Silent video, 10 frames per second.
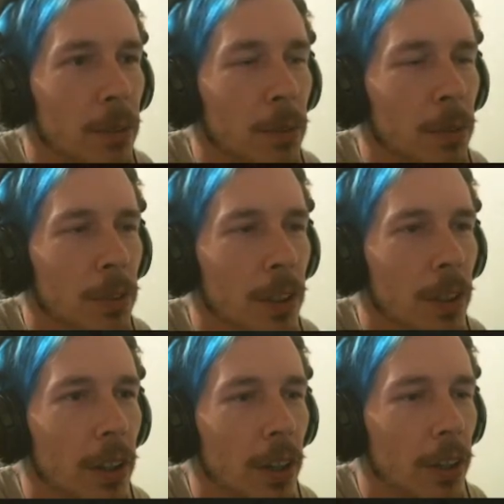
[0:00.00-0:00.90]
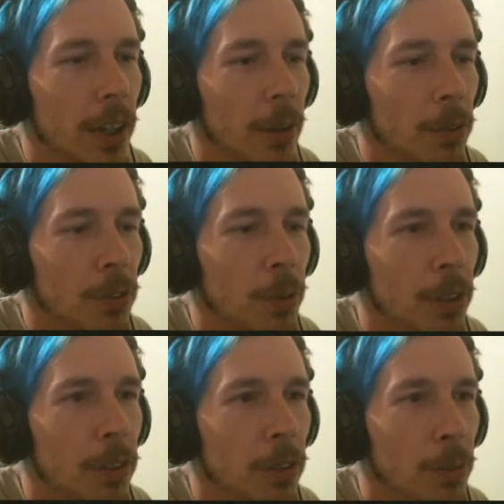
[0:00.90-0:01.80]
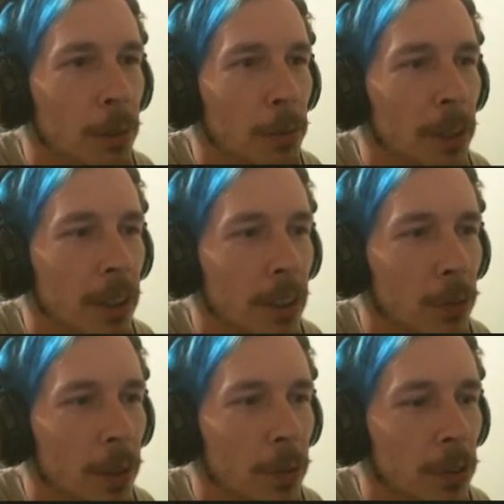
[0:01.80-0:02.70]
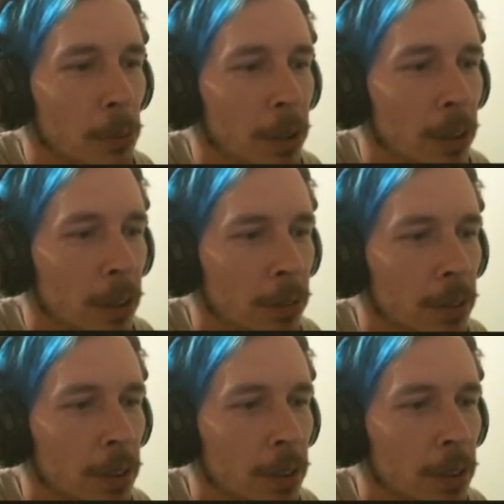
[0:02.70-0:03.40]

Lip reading: What was it? Oh yeah, I was going to do something about that. That's what I was in the middle of.